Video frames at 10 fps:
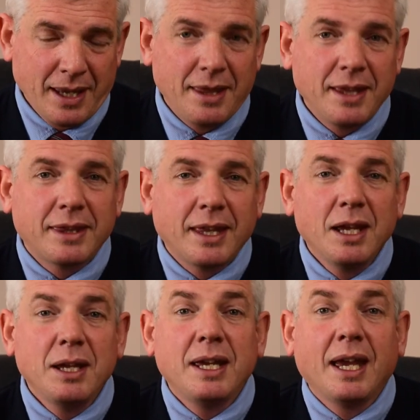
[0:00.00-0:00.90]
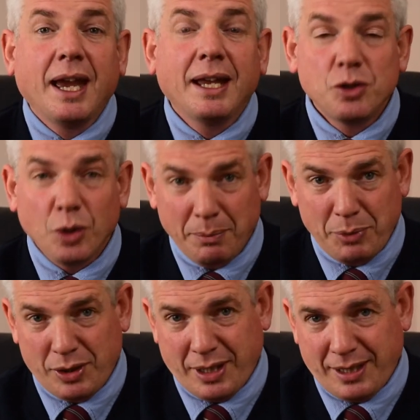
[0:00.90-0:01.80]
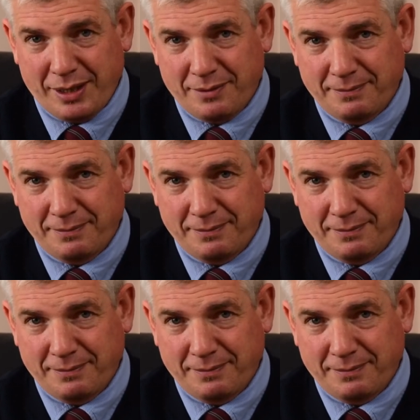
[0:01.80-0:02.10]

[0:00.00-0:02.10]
that they had to amputate.